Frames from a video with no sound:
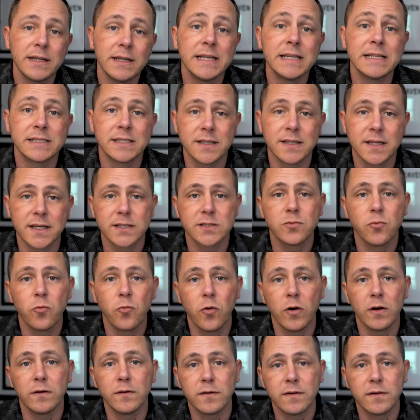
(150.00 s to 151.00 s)
is this
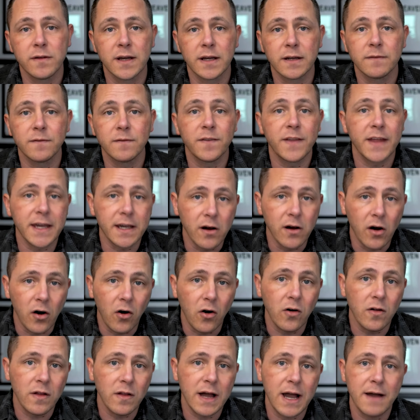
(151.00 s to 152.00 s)
one thing. They
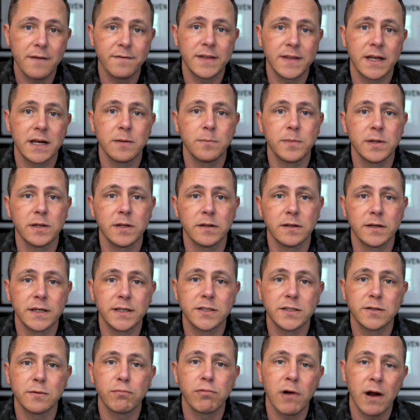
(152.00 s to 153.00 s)
all have that ability
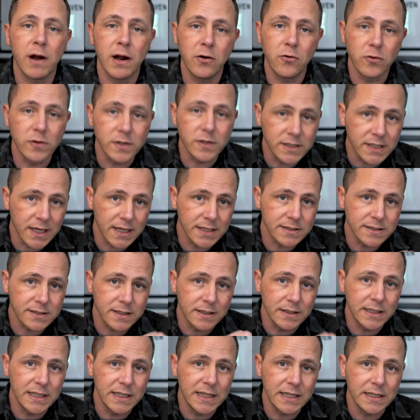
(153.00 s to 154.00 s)
to prioritize the
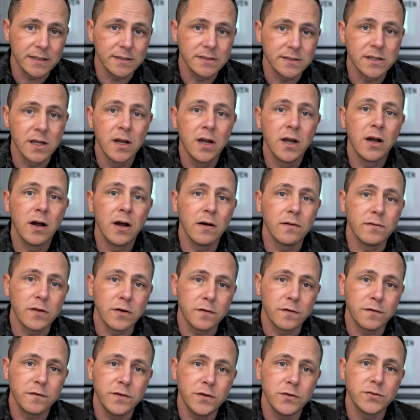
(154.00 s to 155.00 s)
needs of their
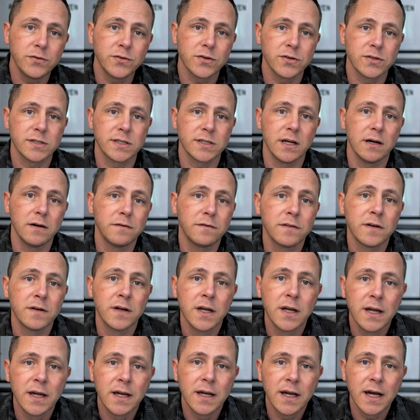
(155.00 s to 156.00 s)
future self
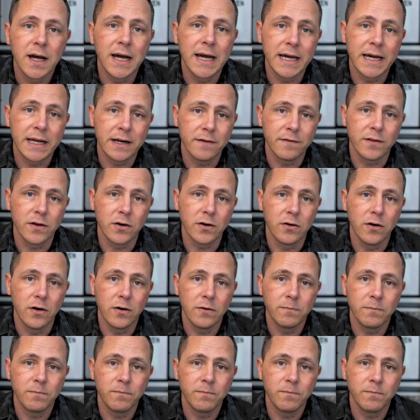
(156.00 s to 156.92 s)
ahead of their own.